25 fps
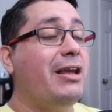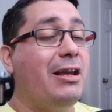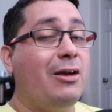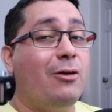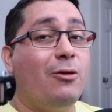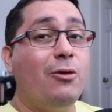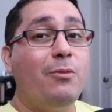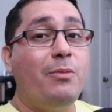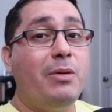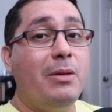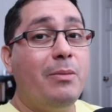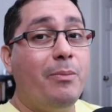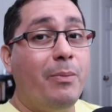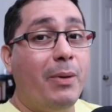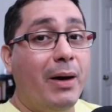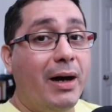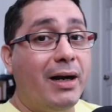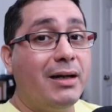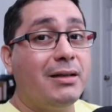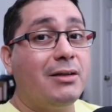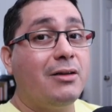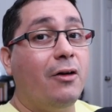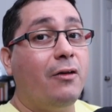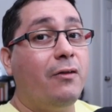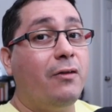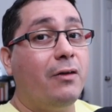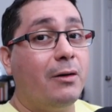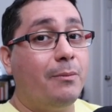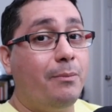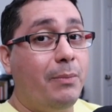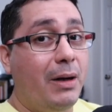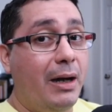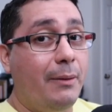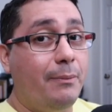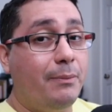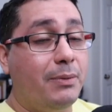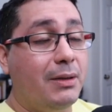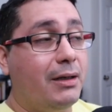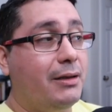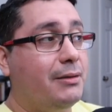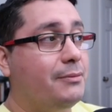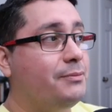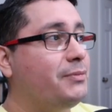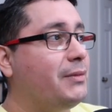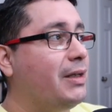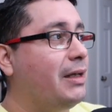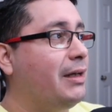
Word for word: it could be part of our pipeline.